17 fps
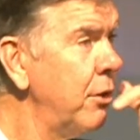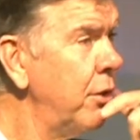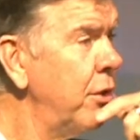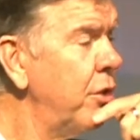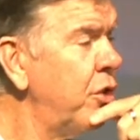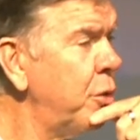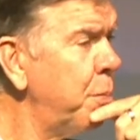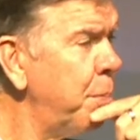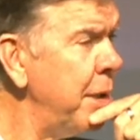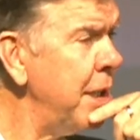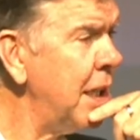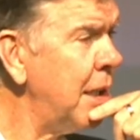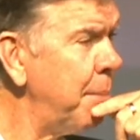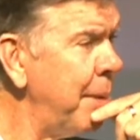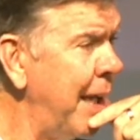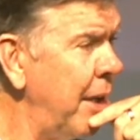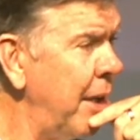to
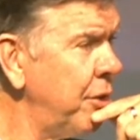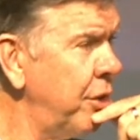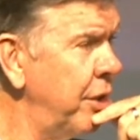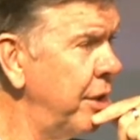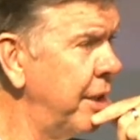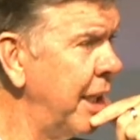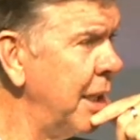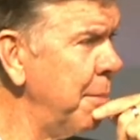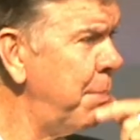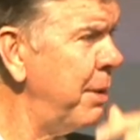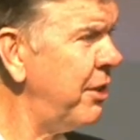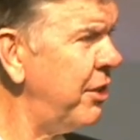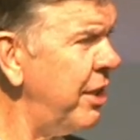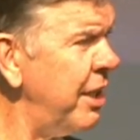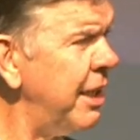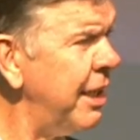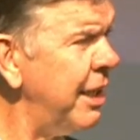speak about today,
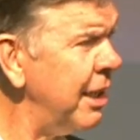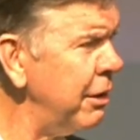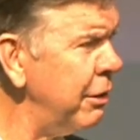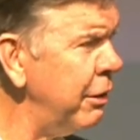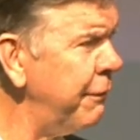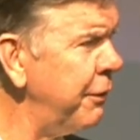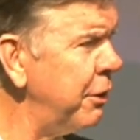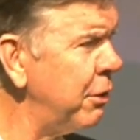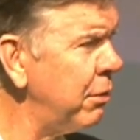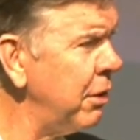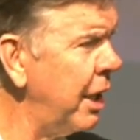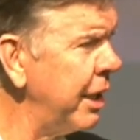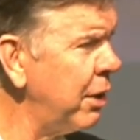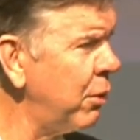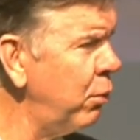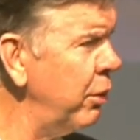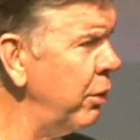particularly if you're
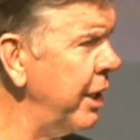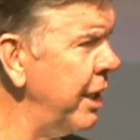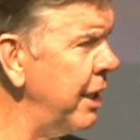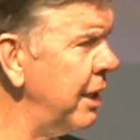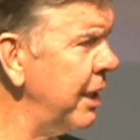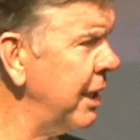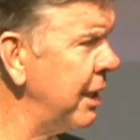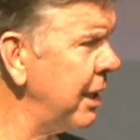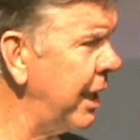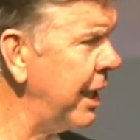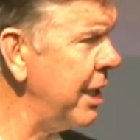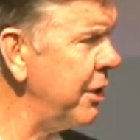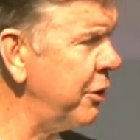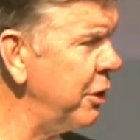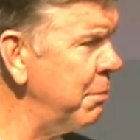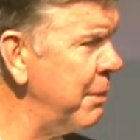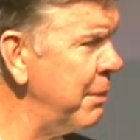like a really
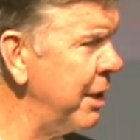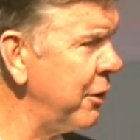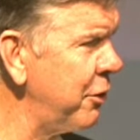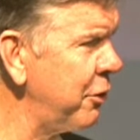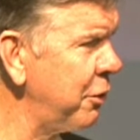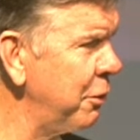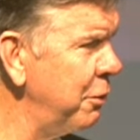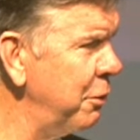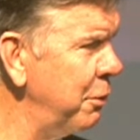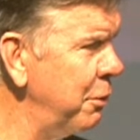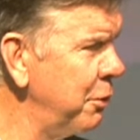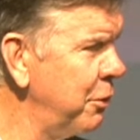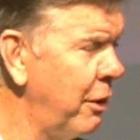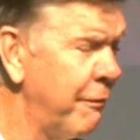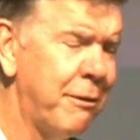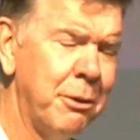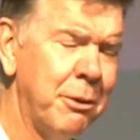lazy minister
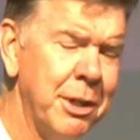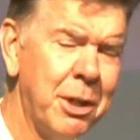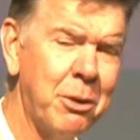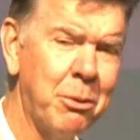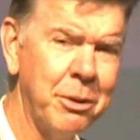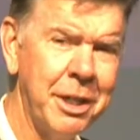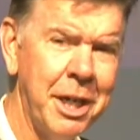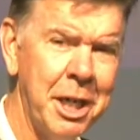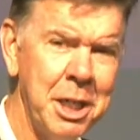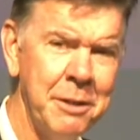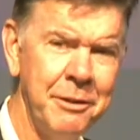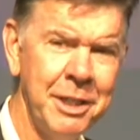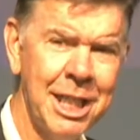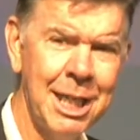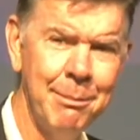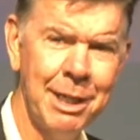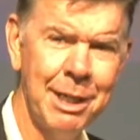who's not very
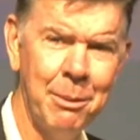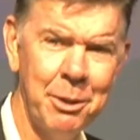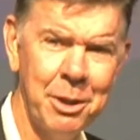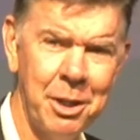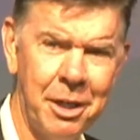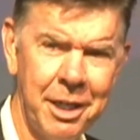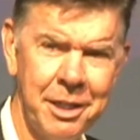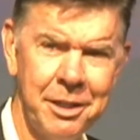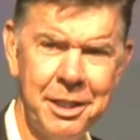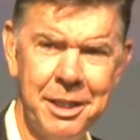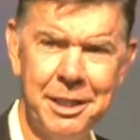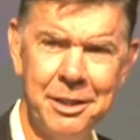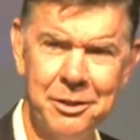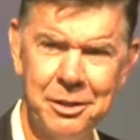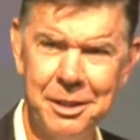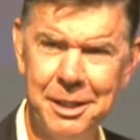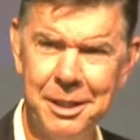creative in coming up with
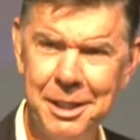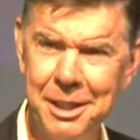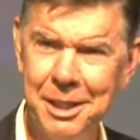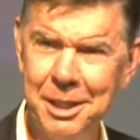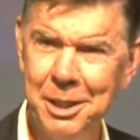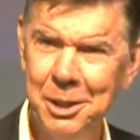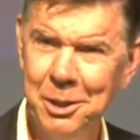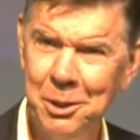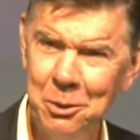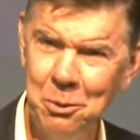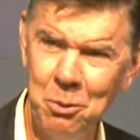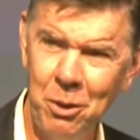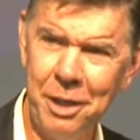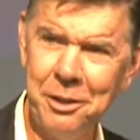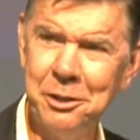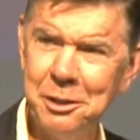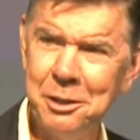ideas?
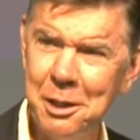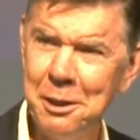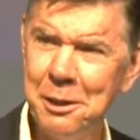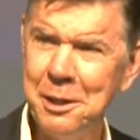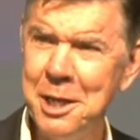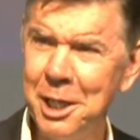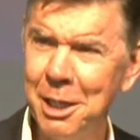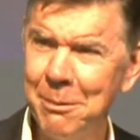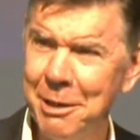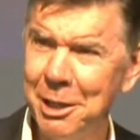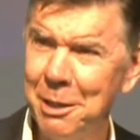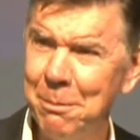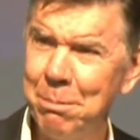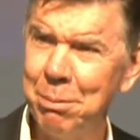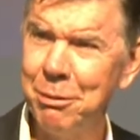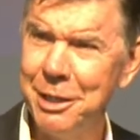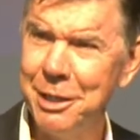What do you think I'm going
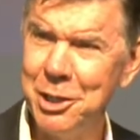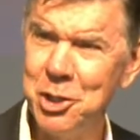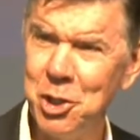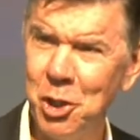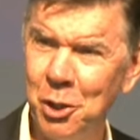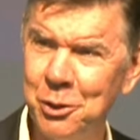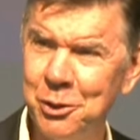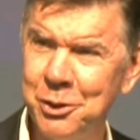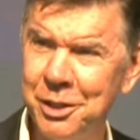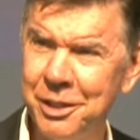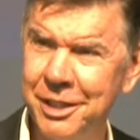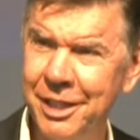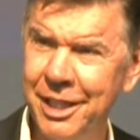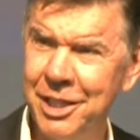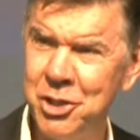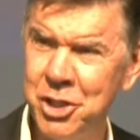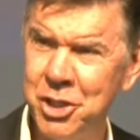to preach on
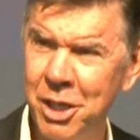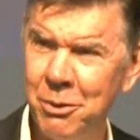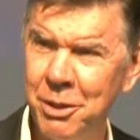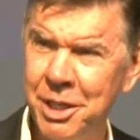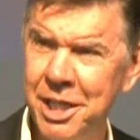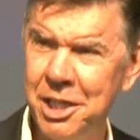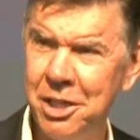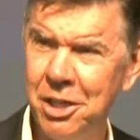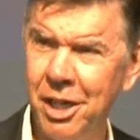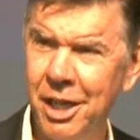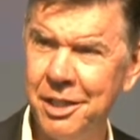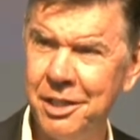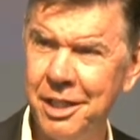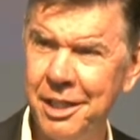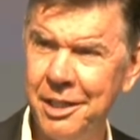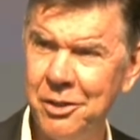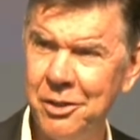today? Sherry, any
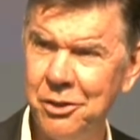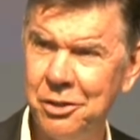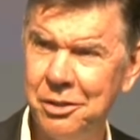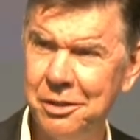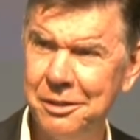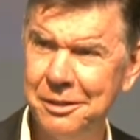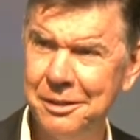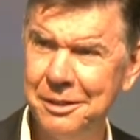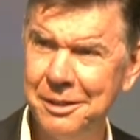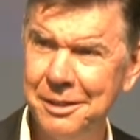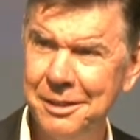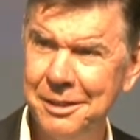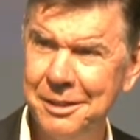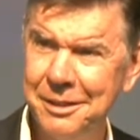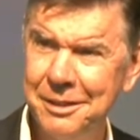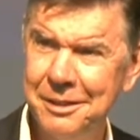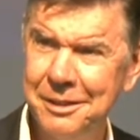ideas?
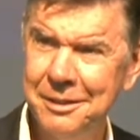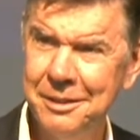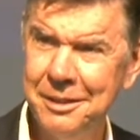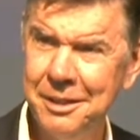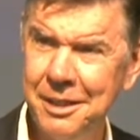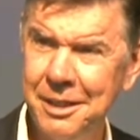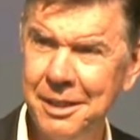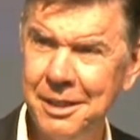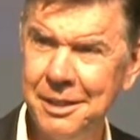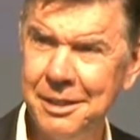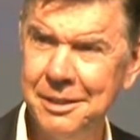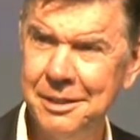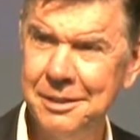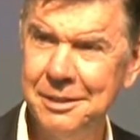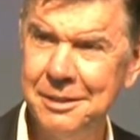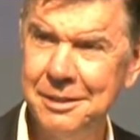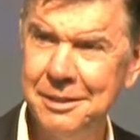Yeah.